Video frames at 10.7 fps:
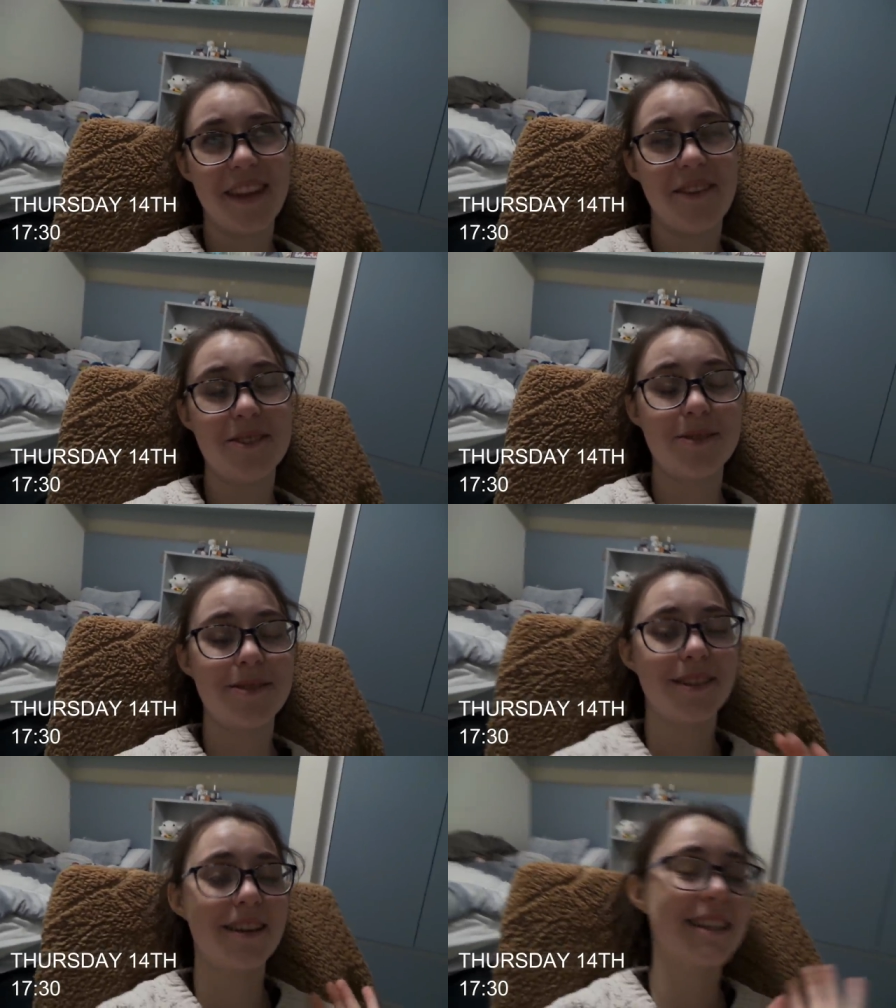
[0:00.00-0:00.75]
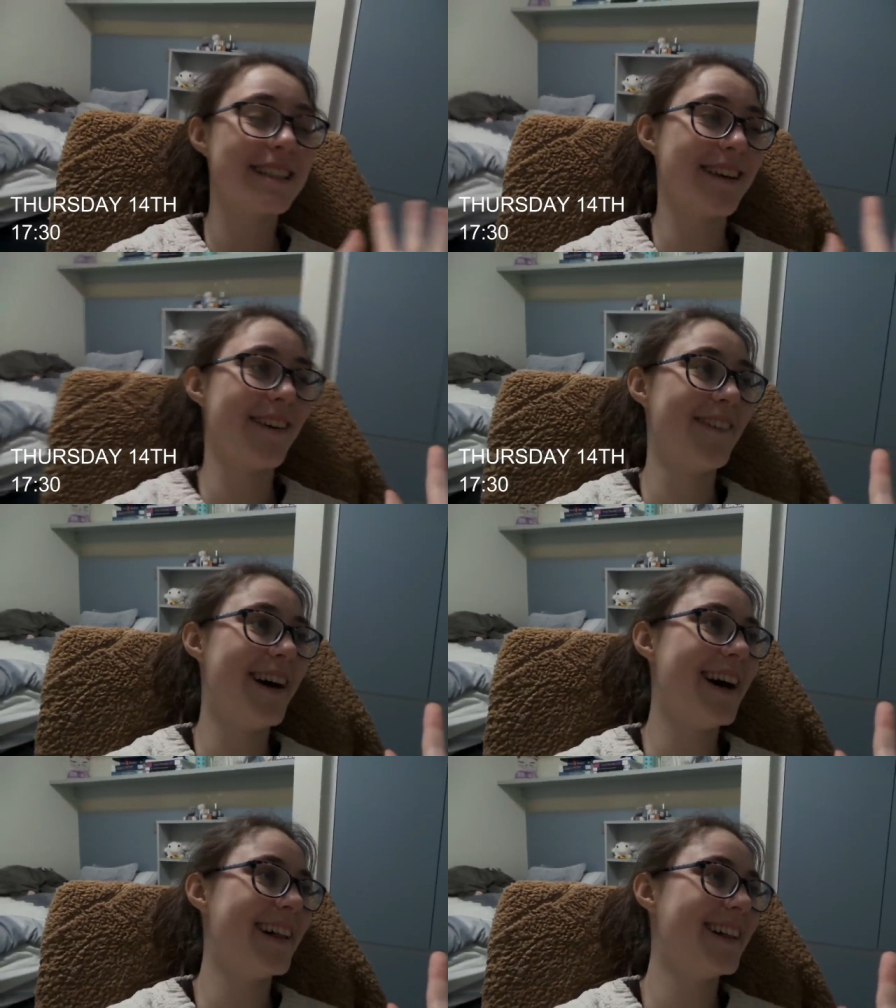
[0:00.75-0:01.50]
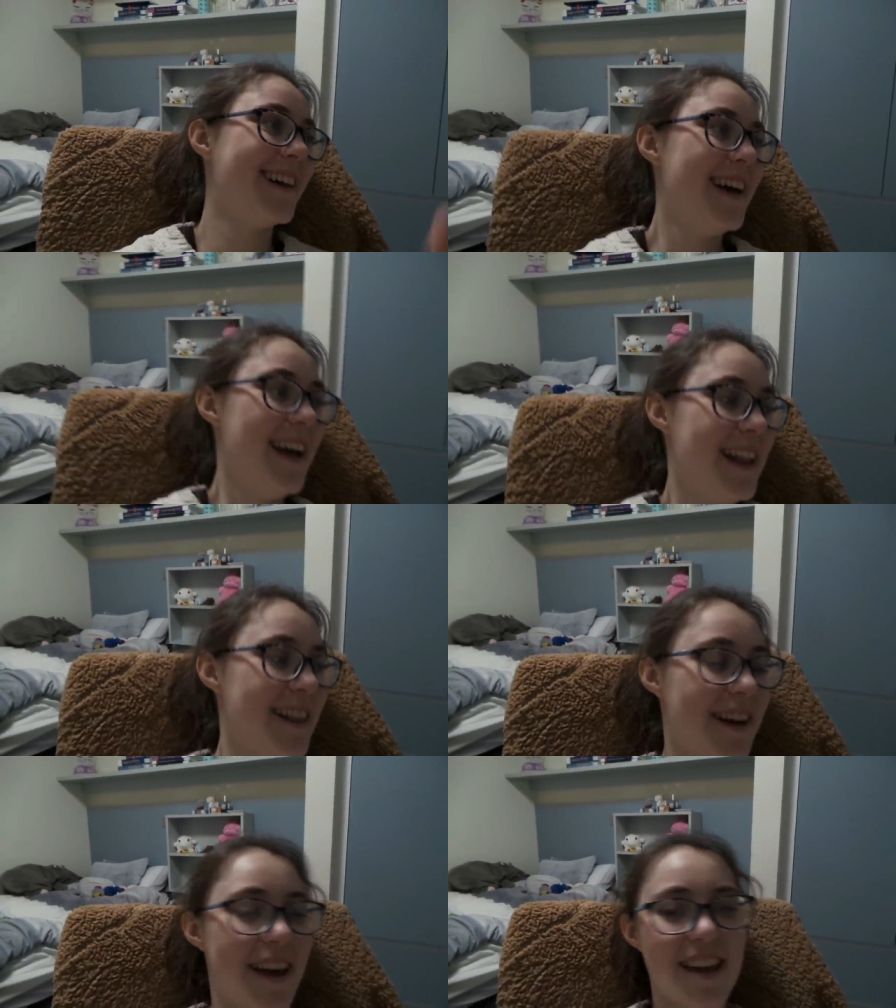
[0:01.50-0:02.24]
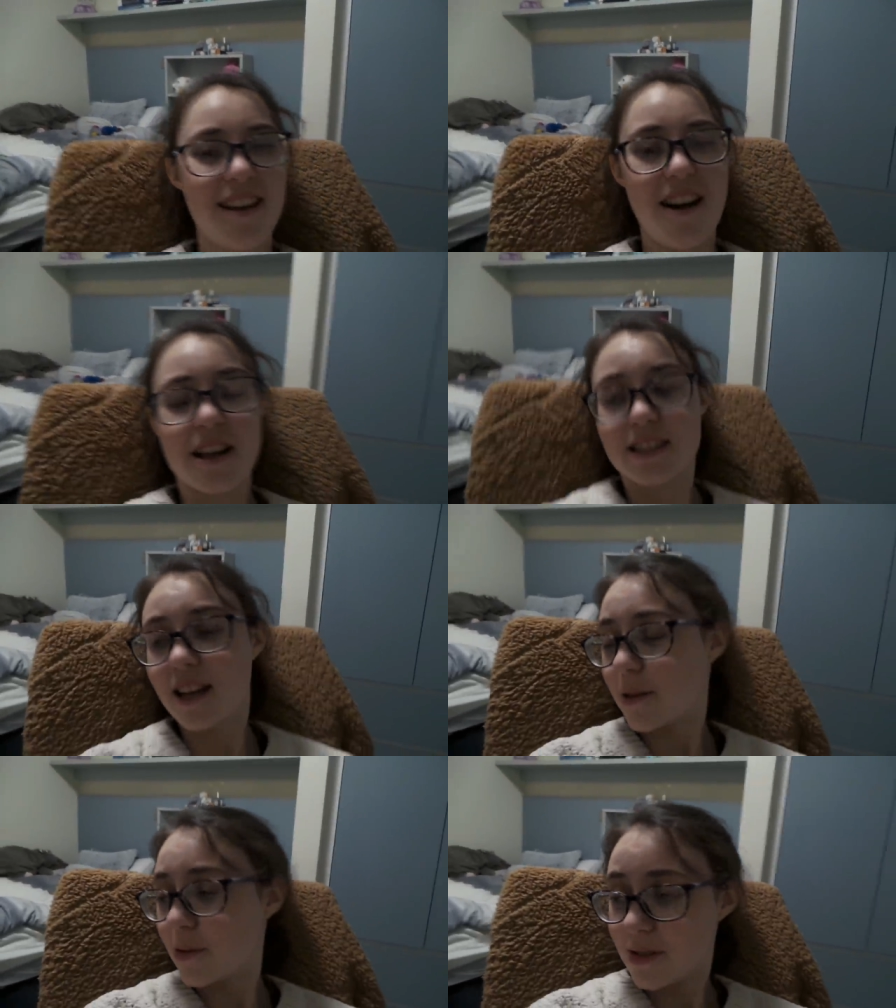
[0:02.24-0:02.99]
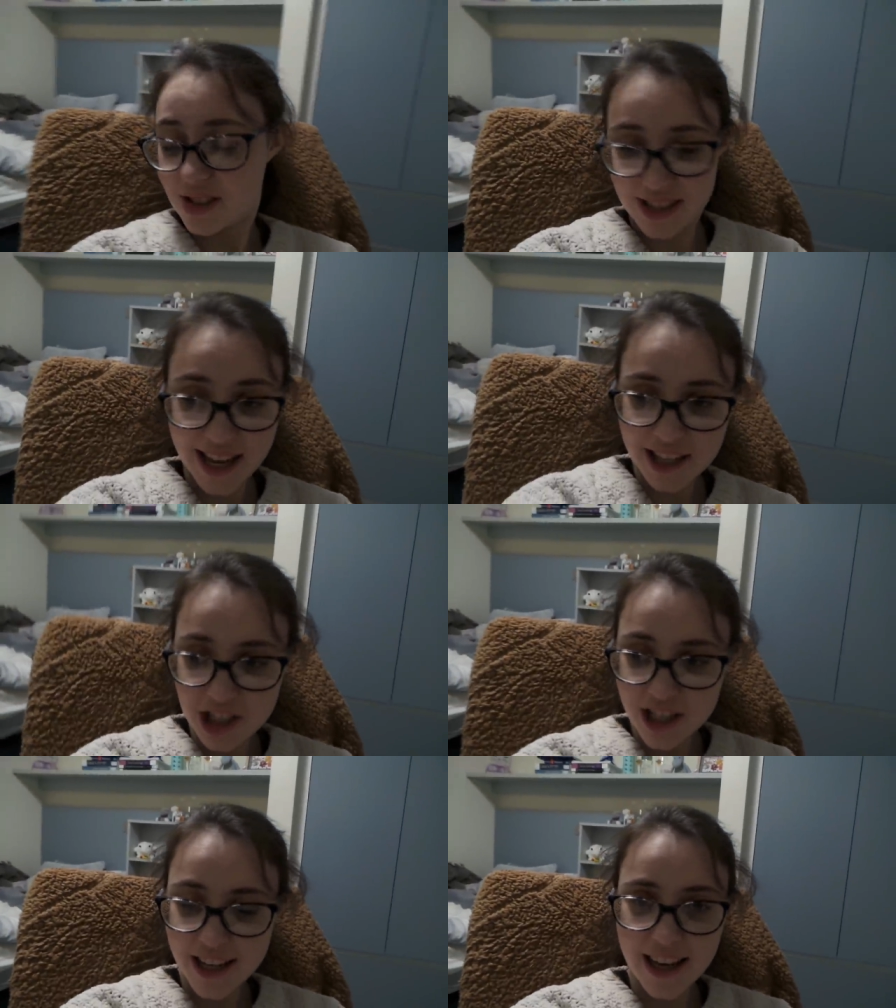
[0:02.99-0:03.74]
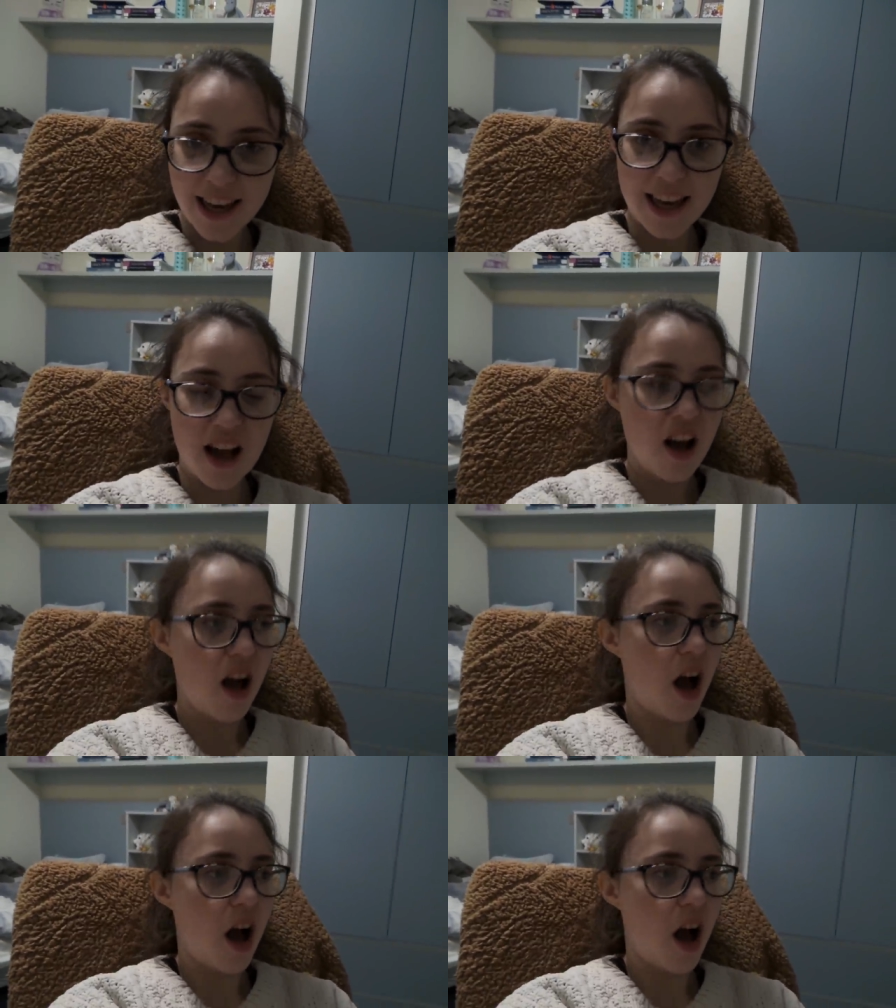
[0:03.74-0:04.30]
It was all going so well. Like, I sat through Sechi,